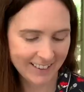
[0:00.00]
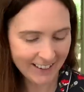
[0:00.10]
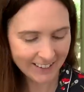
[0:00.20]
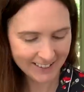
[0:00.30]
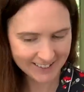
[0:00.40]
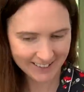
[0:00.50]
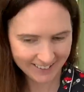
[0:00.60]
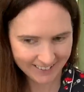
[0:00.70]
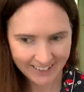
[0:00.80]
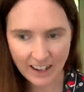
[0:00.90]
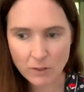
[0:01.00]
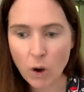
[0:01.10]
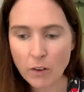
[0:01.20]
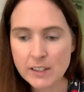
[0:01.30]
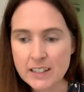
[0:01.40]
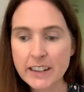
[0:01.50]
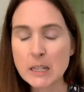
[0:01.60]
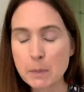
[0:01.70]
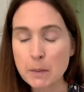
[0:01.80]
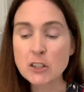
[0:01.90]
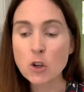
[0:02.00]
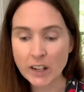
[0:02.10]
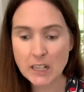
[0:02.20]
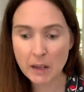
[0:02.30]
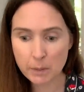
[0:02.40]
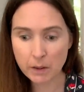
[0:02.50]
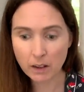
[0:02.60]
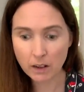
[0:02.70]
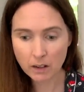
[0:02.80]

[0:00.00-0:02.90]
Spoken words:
like this. And Waffles licking the baby, don't lick the baby.